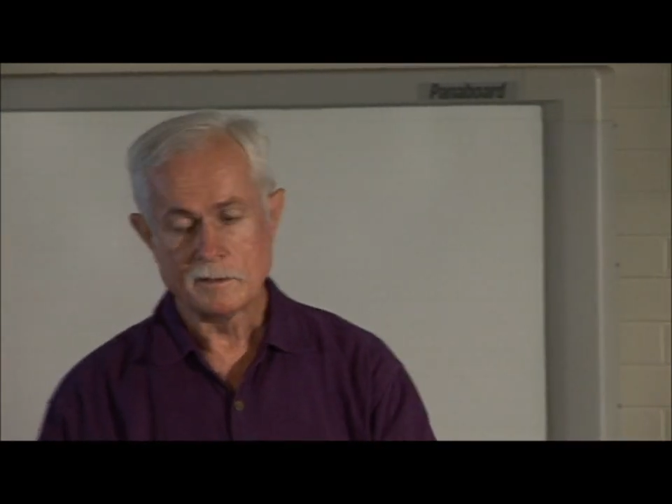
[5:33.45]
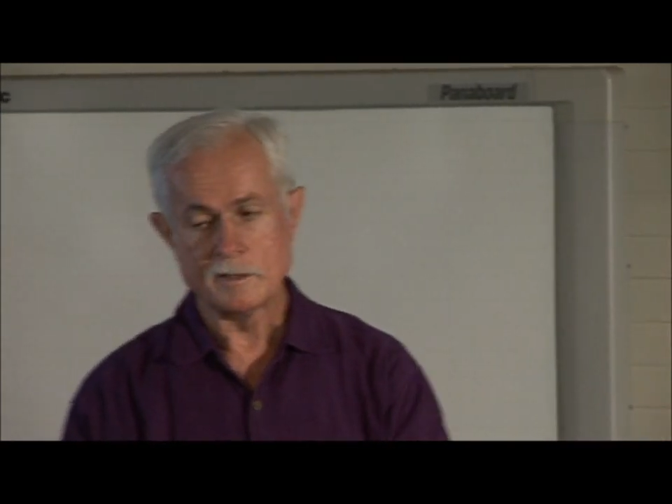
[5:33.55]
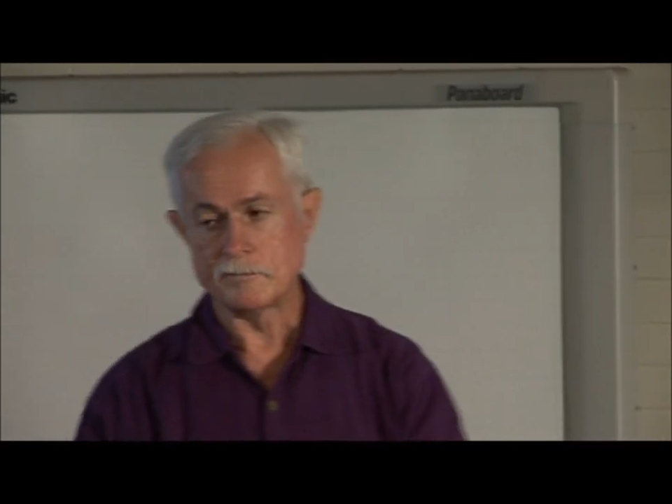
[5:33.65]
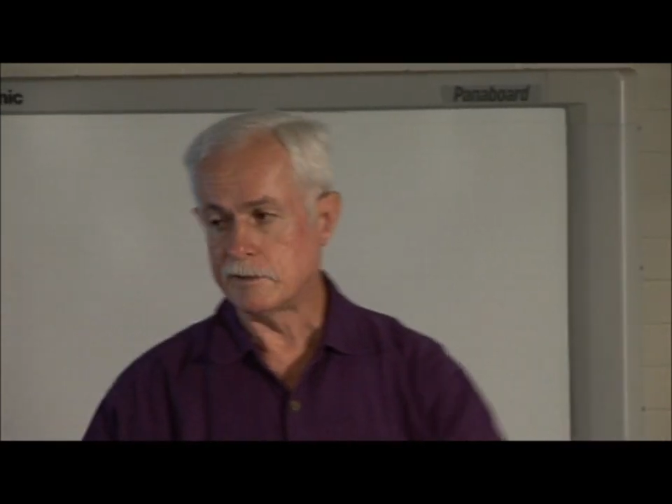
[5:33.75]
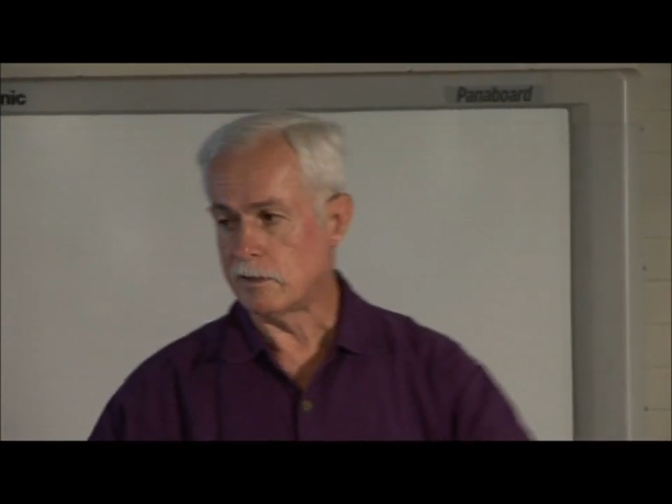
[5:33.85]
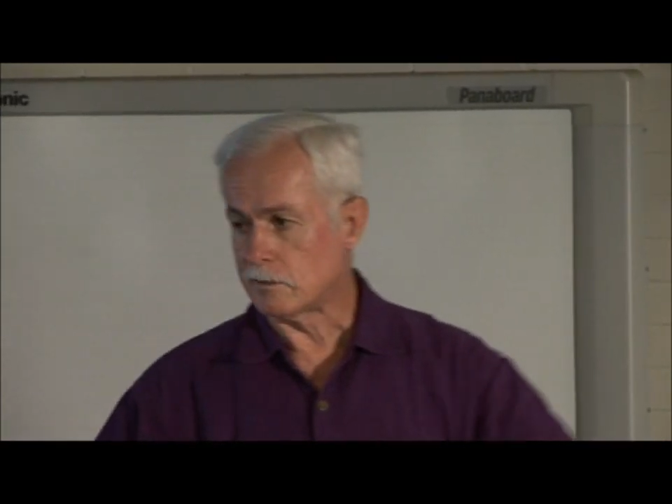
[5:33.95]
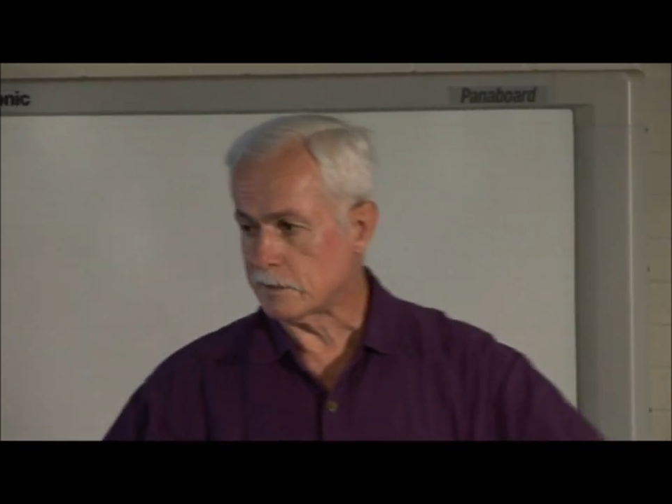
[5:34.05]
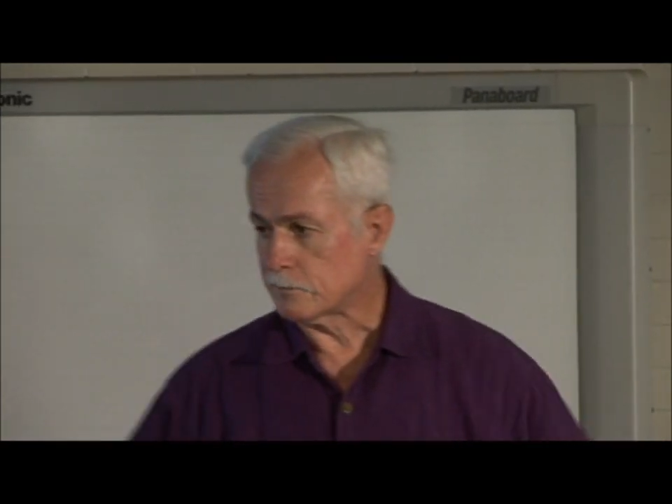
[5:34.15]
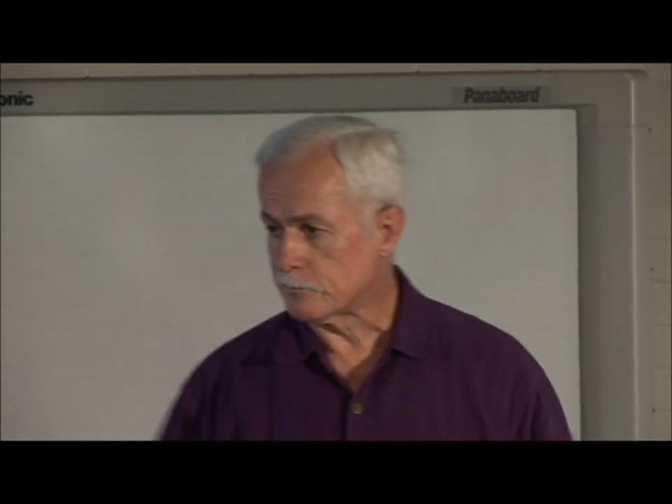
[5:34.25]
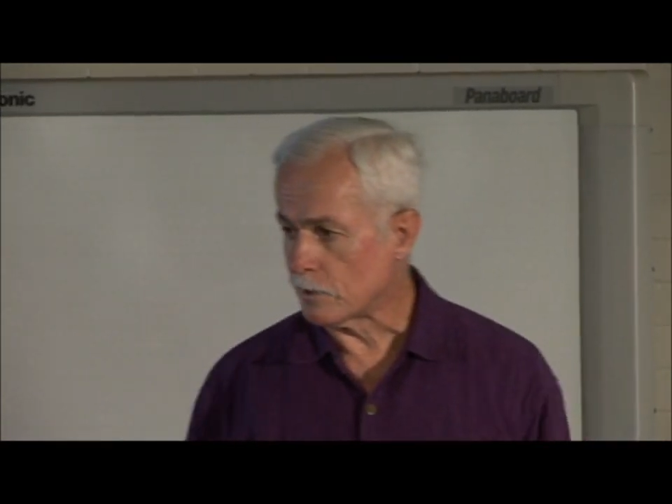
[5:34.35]
then we'd all
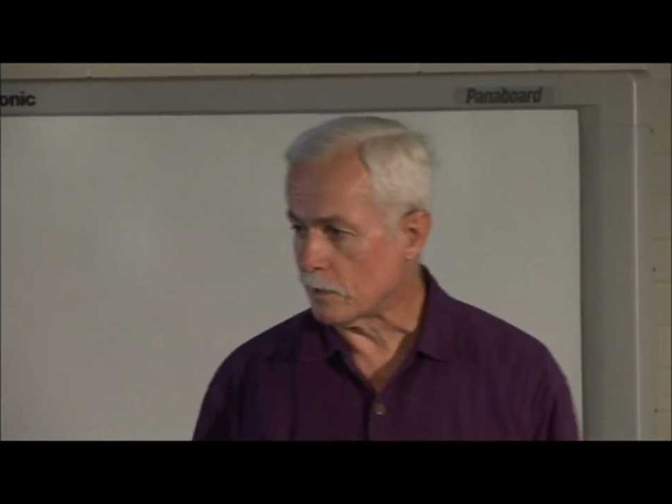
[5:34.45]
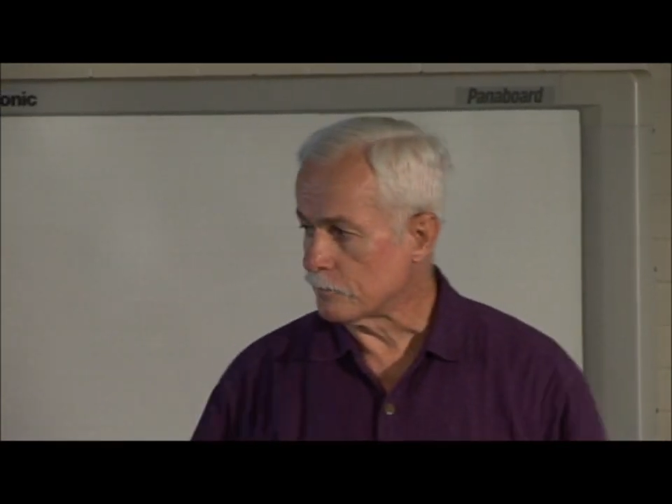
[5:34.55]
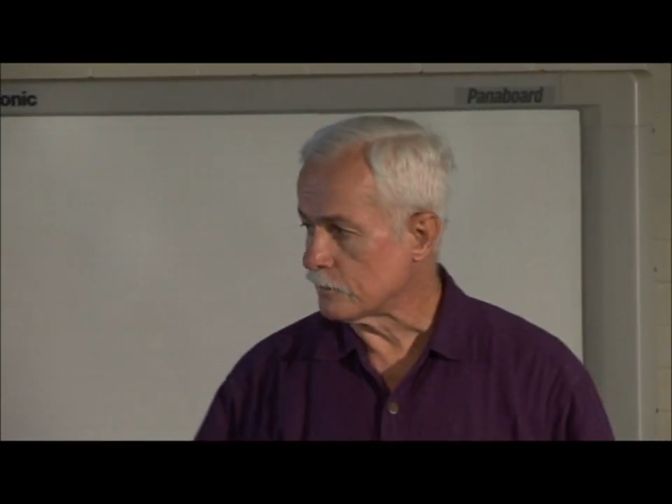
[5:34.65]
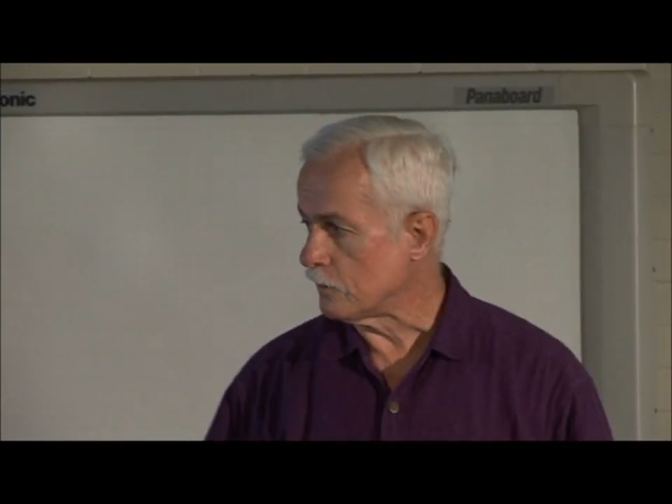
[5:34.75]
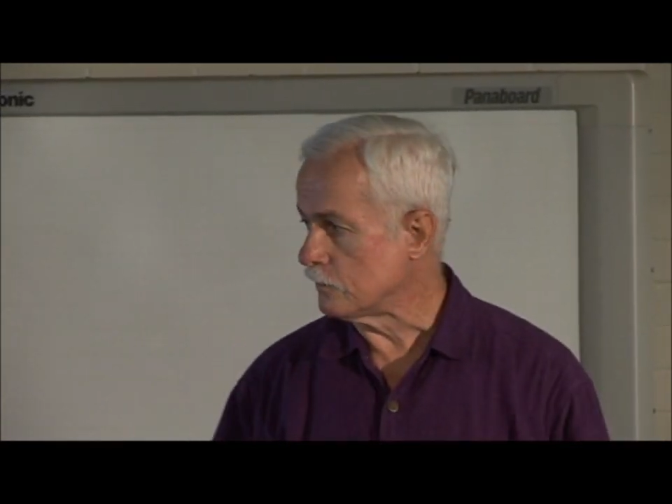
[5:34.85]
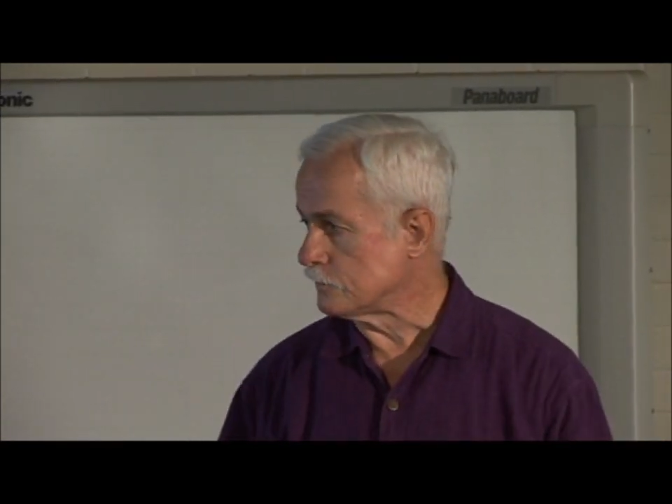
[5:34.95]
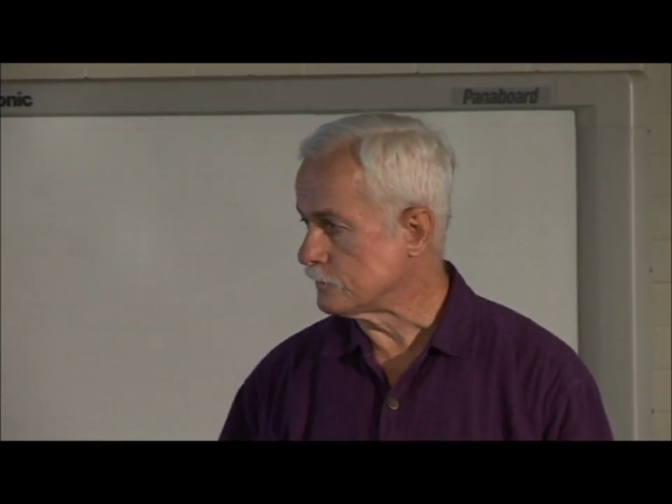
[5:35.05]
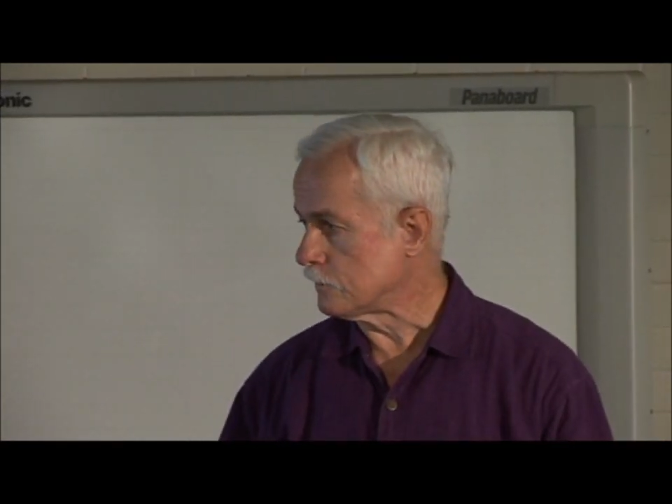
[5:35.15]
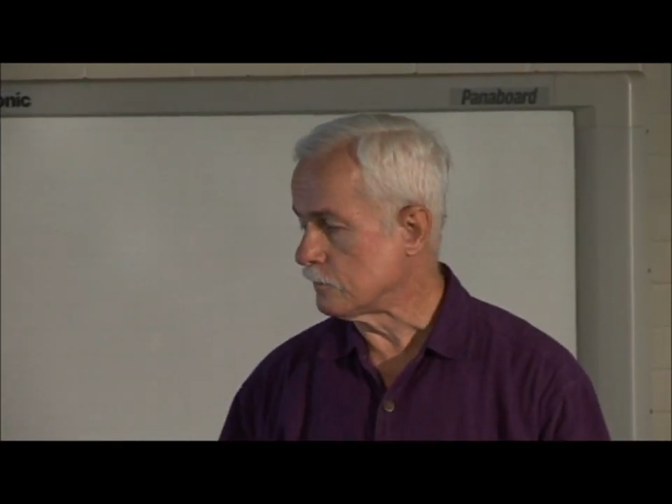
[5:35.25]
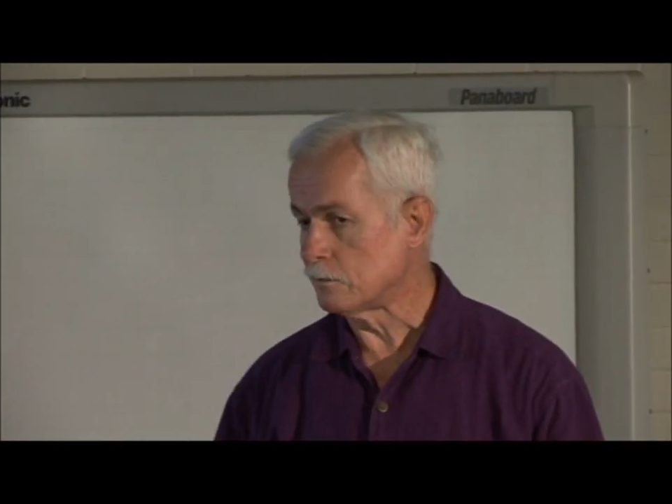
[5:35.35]
get the proper dose.